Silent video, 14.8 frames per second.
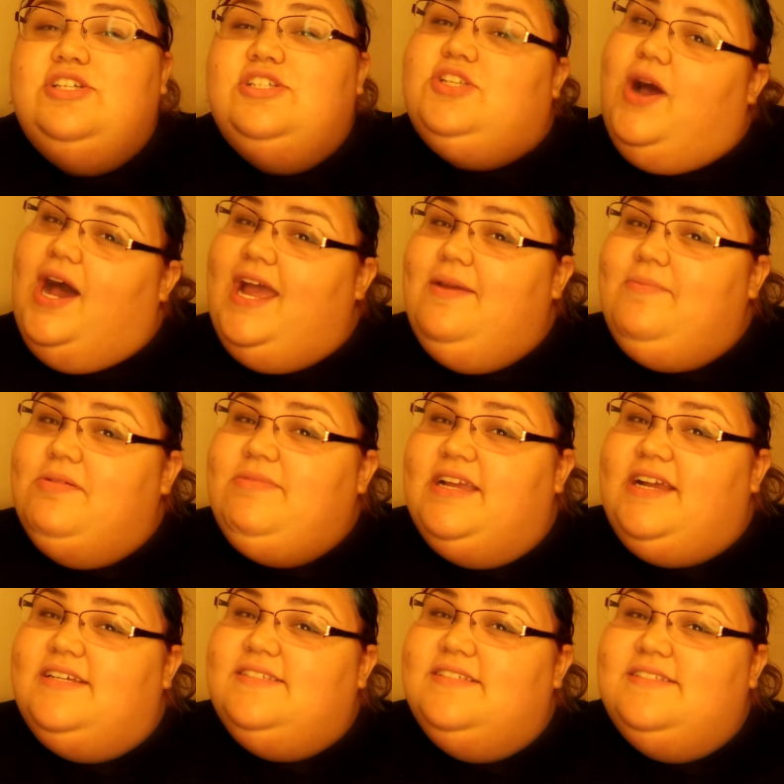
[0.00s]
So I am at my
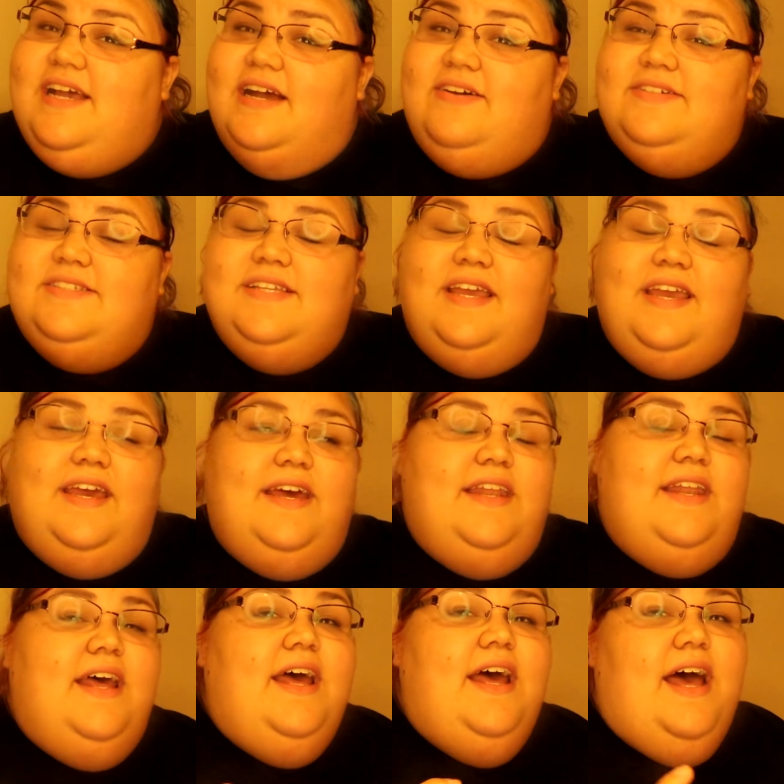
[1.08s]
cousin's house
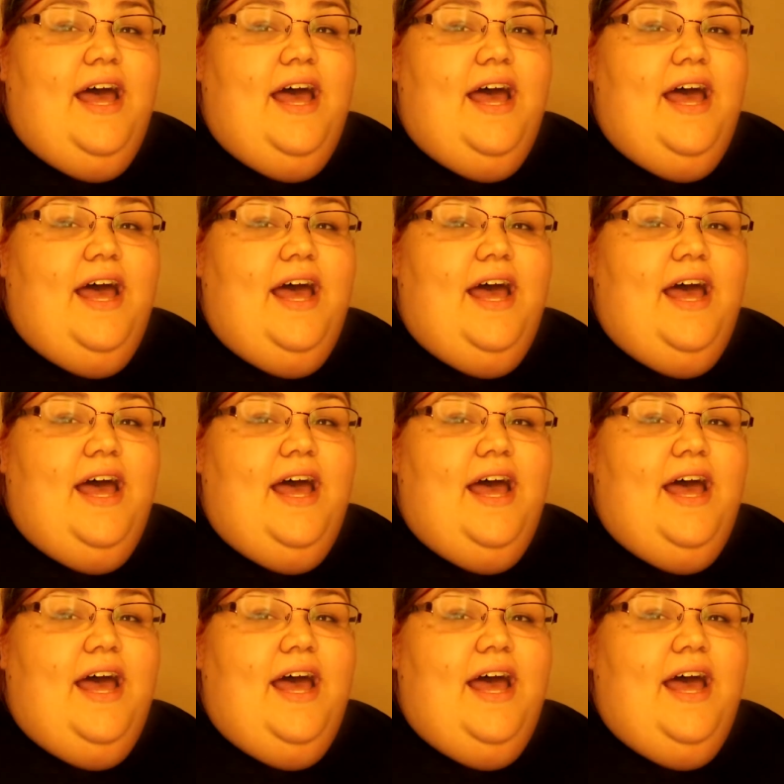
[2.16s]
and